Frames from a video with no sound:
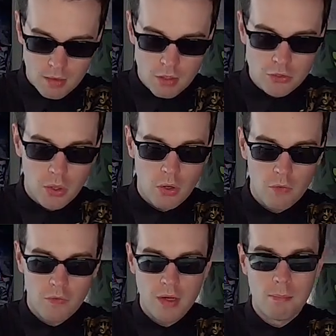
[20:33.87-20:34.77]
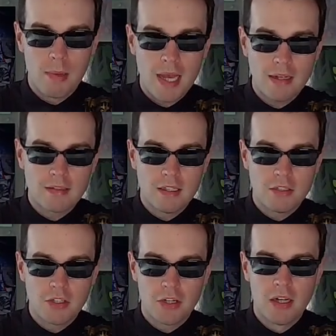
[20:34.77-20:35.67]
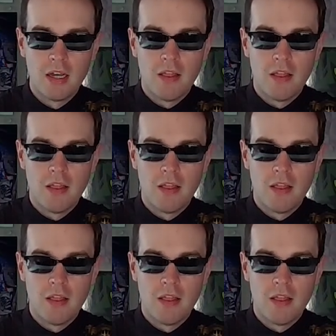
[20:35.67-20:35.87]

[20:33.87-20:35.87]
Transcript: So it'll fit in bags easier.